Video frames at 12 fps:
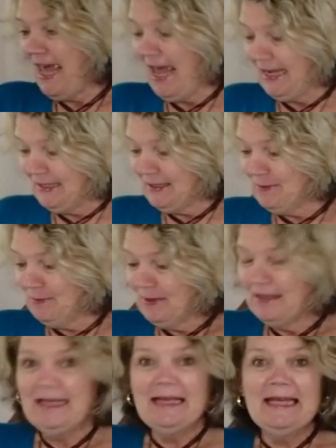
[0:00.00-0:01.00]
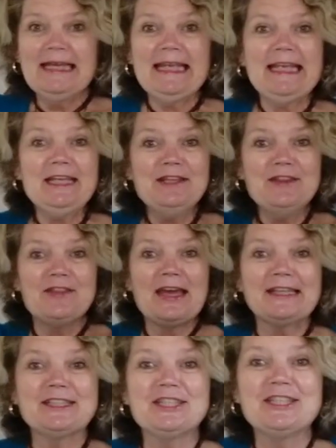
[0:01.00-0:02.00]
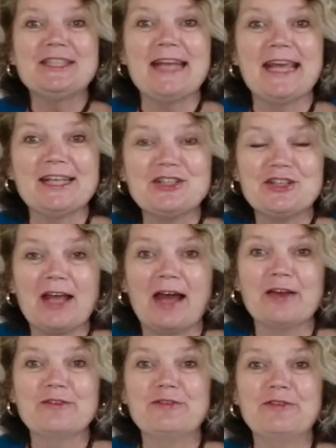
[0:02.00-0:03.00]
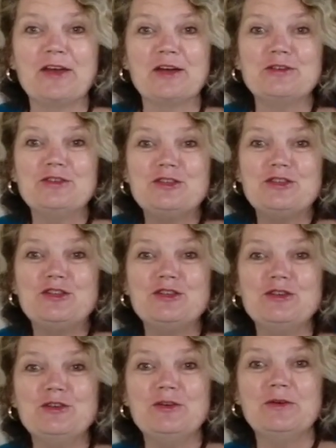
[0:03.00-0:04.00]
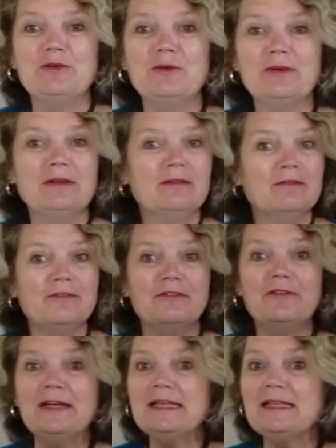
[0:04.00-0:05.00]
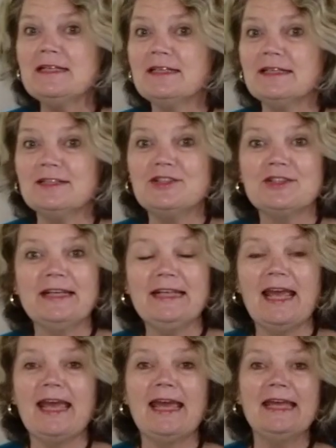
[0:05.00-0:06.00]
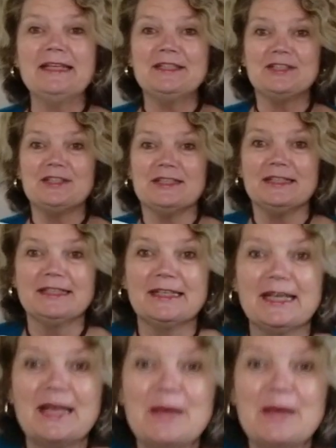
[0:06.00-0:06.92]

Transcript: And in that stash, I found two vintage antique